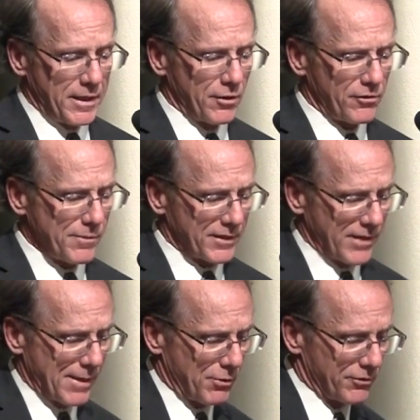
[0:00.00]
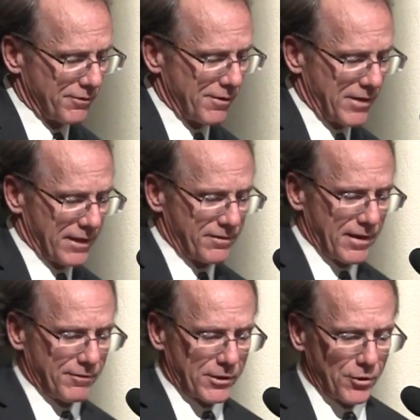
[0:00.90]
Here are some examples of events
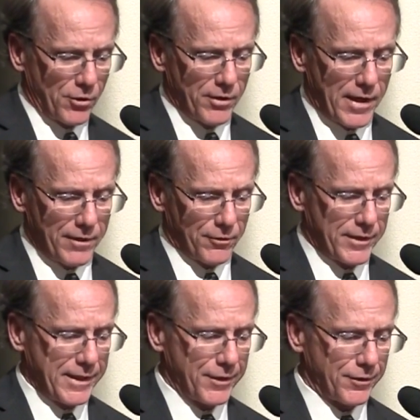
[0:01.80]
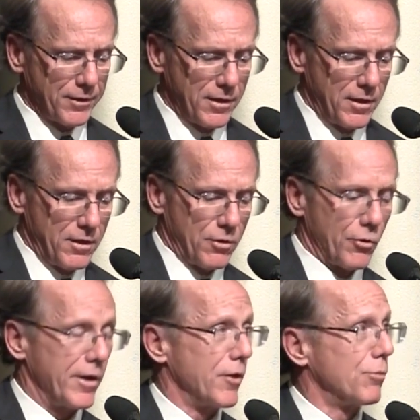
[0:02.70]
that have occurred either here
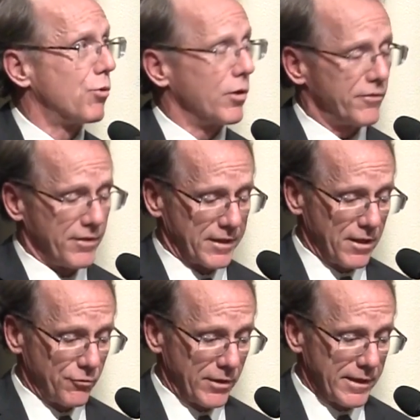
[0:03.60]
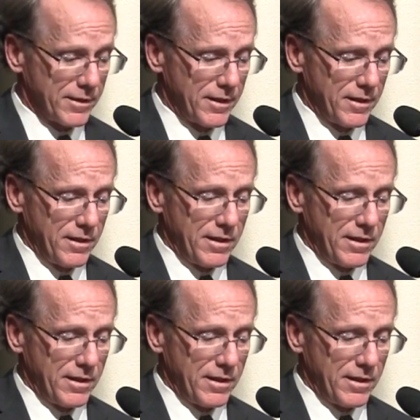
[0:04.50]
or at other ports in the country